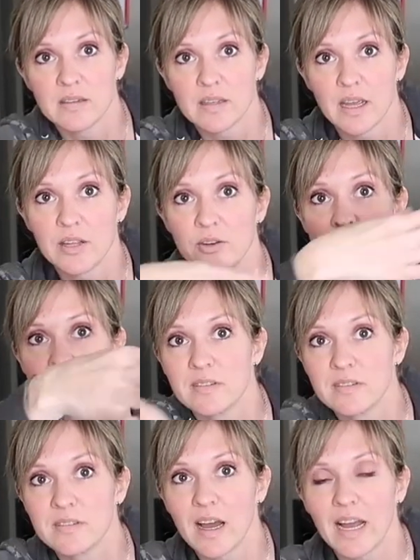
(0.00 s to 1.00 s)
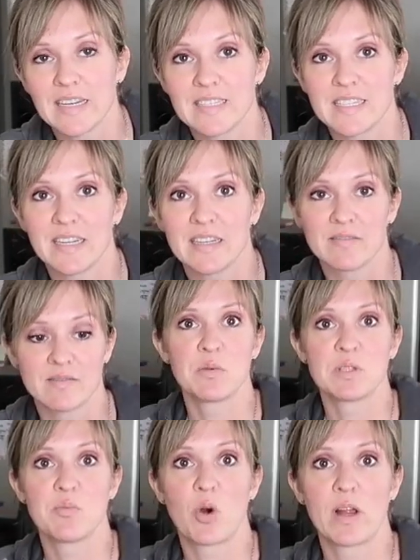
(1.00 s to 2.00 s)
Can you? I can see it. It
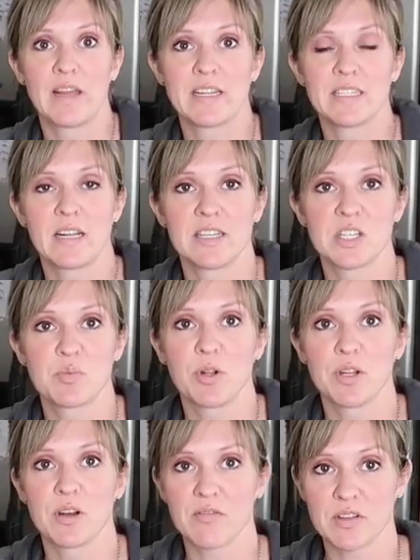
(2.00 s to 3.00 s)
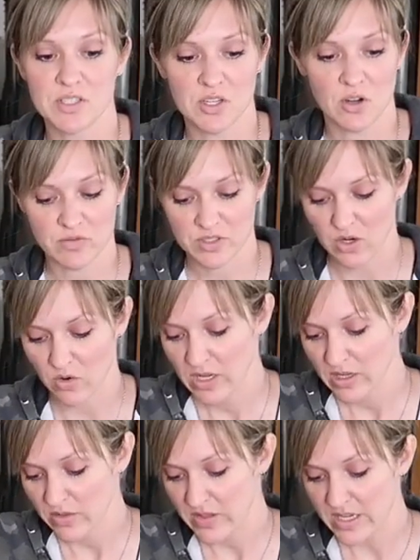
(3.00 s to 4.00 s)
was boiling until I just pulled it off the stove. So
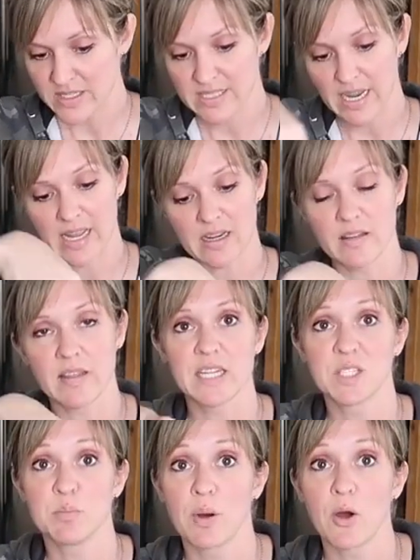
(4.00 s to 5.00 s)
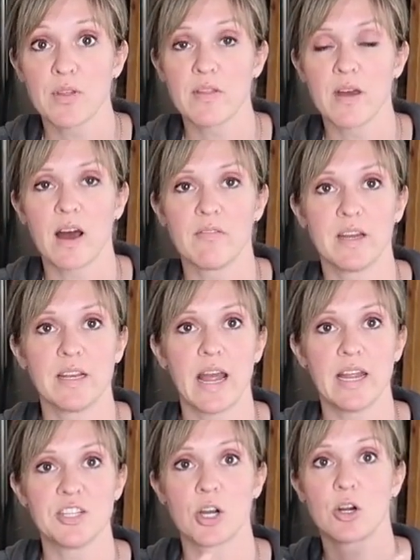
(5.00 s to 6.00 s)
this and this both in the oven
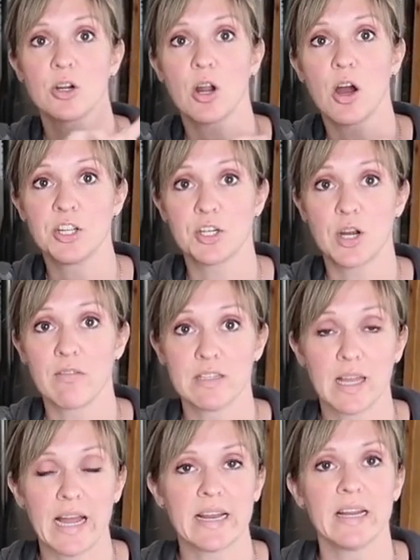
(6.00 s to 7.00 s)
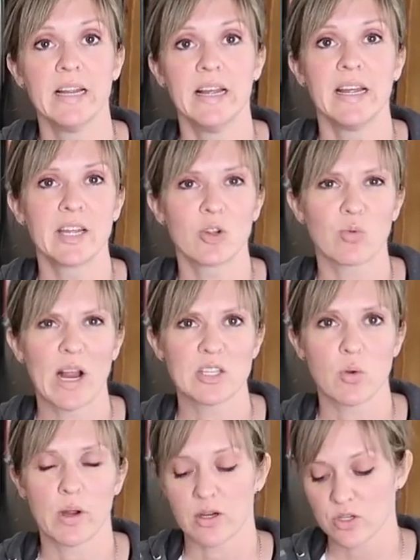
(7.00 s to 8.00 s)
and turn on your oven light. It'll
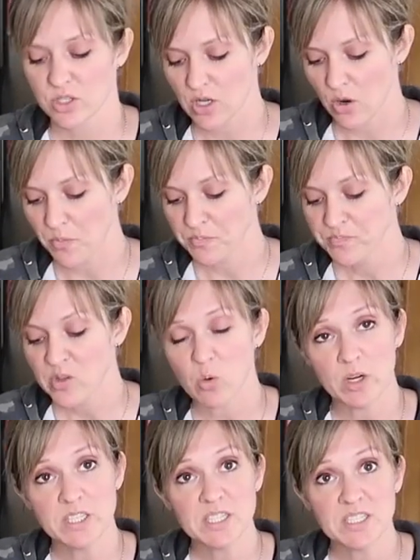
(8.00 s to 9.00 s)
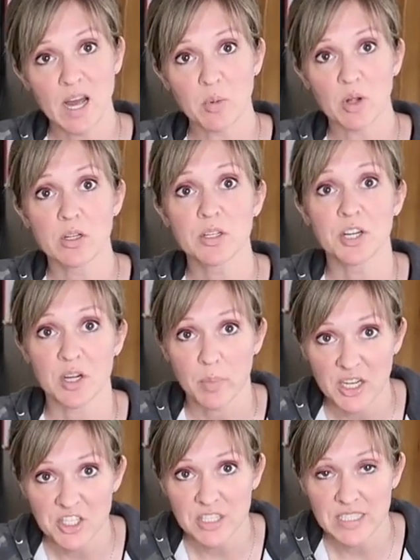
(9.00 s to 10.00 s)
rise quicker. So you want it to double, you're gonna
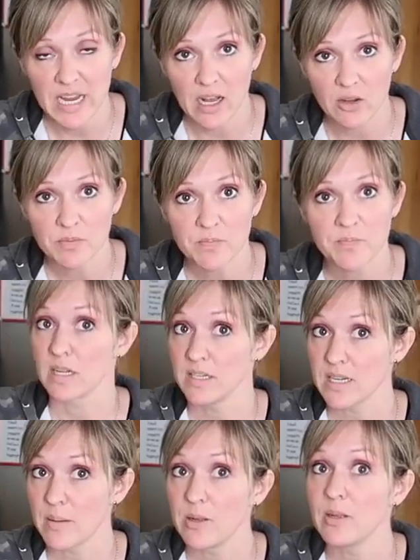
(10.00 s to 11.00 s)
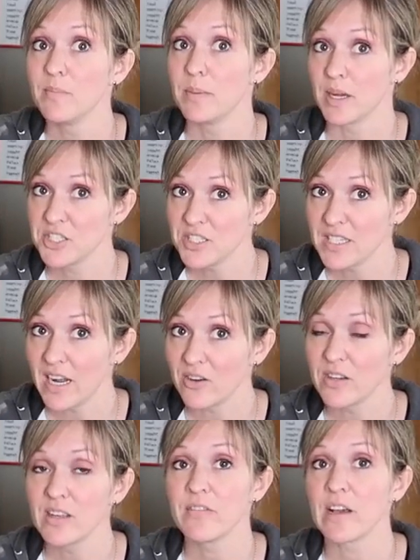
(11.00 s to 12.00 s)
punch it down, it's gonna double, punch it
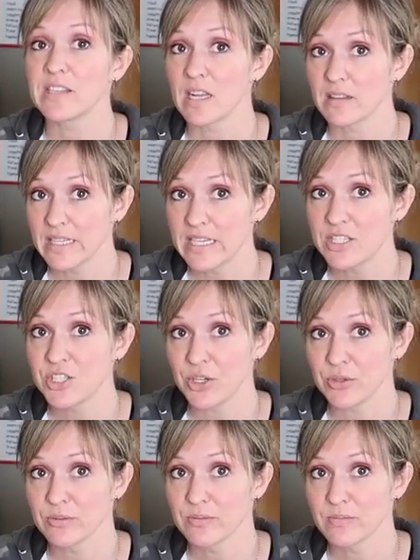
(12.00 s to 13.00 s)
down, that's at least two,